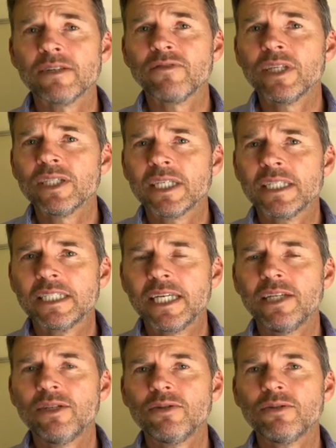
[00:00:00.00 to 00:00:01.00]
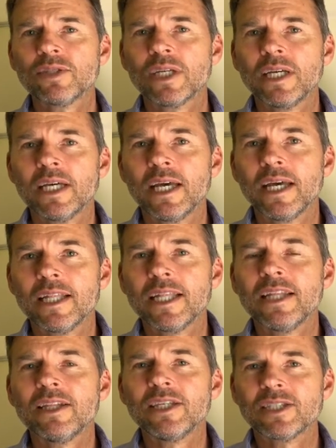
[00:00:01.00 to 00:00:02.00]
If this continues,
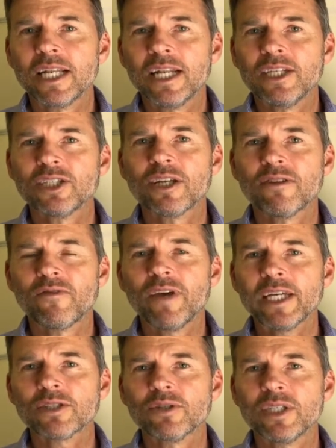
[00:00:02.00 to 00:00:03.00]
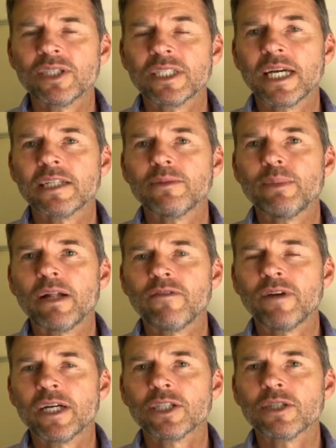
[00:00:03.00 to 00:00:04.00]
then these little insulin factories start to
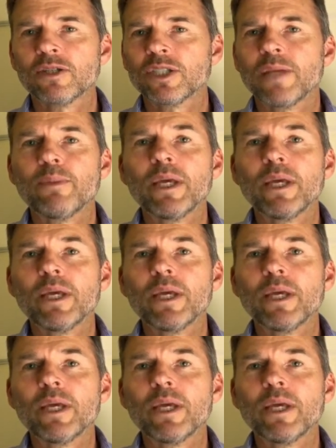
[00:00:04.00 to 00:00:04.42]
malfunction because they're